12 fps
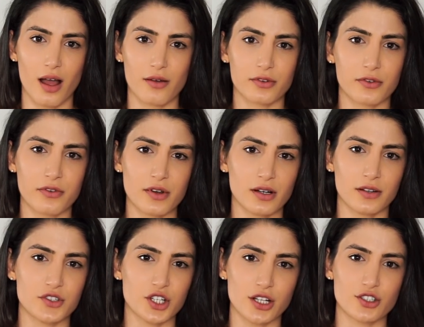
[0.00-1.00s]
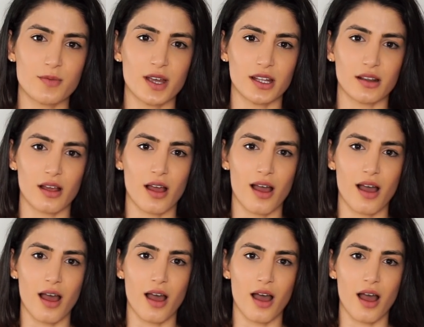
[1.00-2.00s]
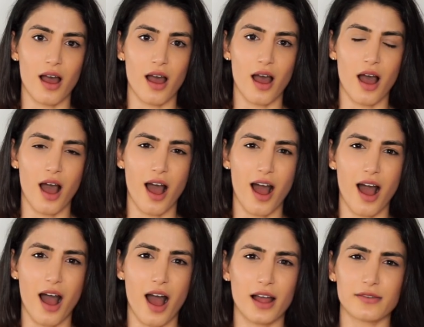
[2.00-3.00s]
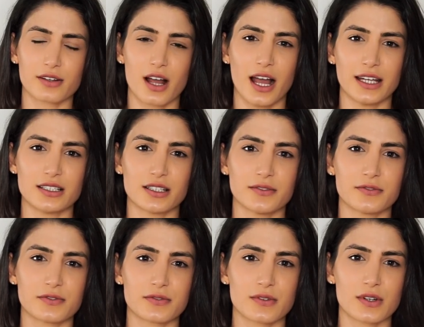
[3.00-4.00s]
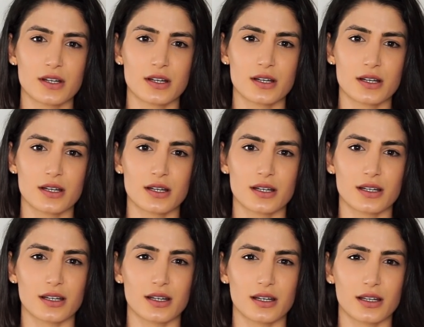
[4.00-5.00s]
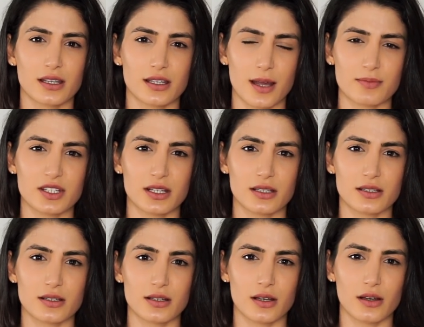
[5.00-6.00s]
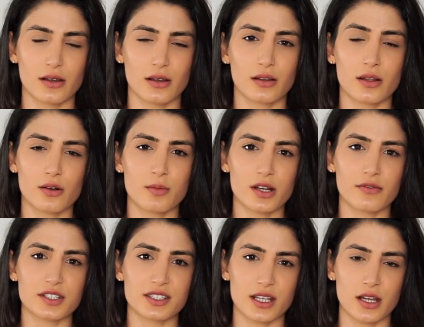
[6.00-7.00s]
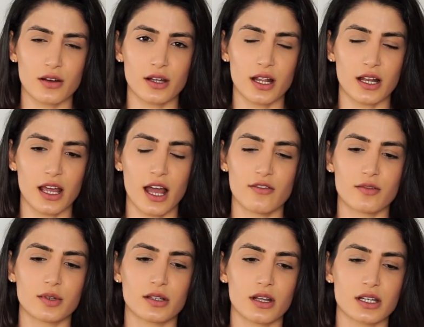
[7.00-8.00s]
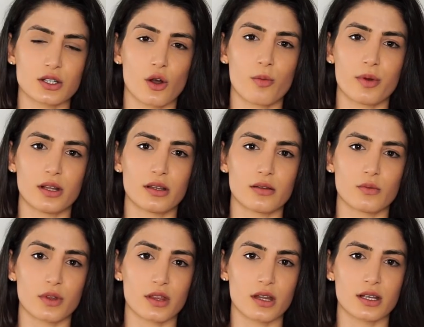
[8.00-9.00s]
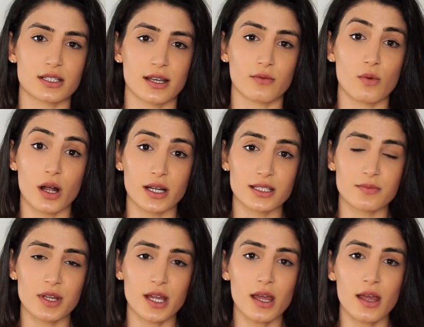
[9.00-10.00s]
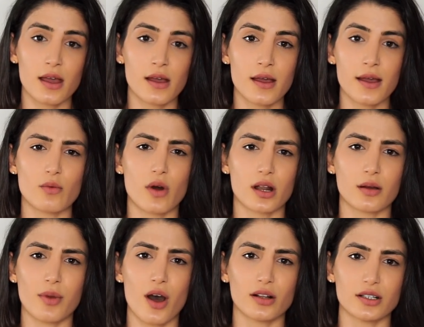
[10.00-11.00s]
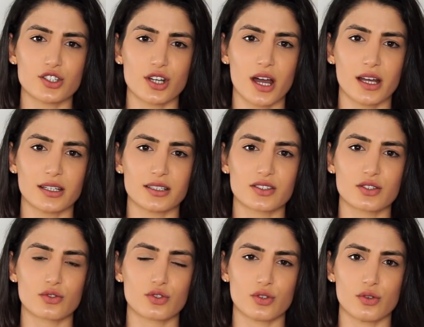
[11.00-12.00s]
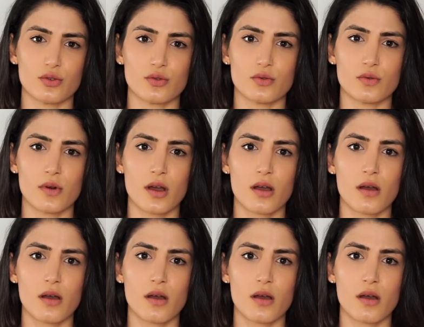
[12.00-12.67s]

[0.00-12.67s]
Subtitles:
for fear of judgment, I've kind of kept it a little bit of a secret, and I haven't been as open with it as I've wanted to be. I want to apologize to